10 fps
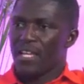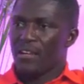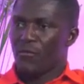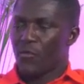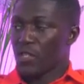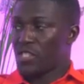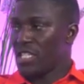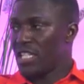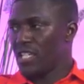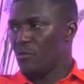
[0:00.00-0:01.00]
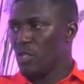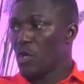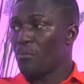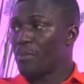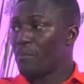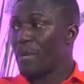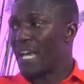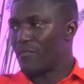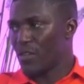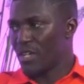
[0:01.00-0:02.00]
Unfortunately, we don't
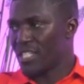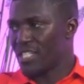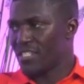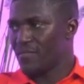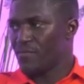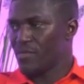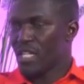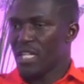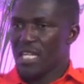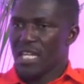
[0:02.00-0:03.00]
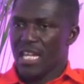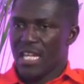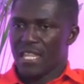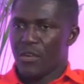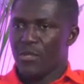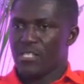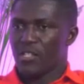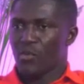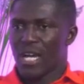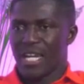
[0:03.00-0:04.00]
prepare for it. And the
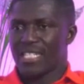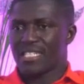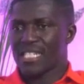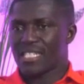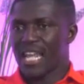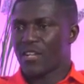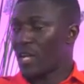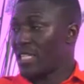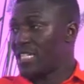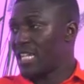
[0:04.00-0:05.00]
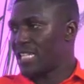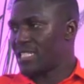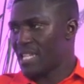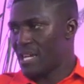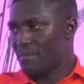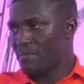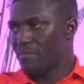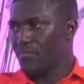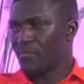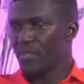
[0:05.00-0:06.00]
reason why, it is just like writing an exam.
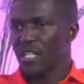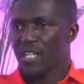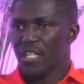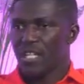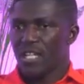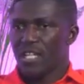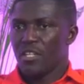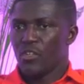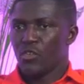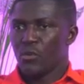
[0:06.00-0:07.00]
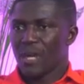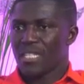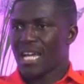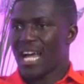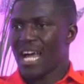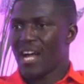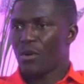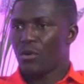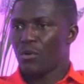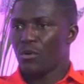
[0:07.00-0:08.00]
No matter
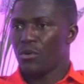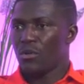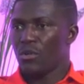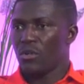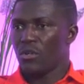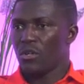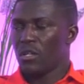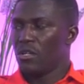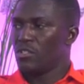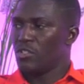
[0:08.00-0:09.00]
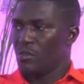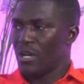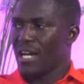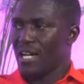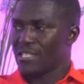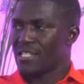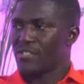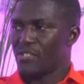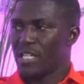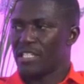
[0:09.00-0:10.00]
how good you are as a
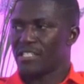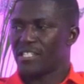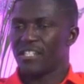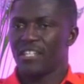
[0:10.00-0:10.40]
student,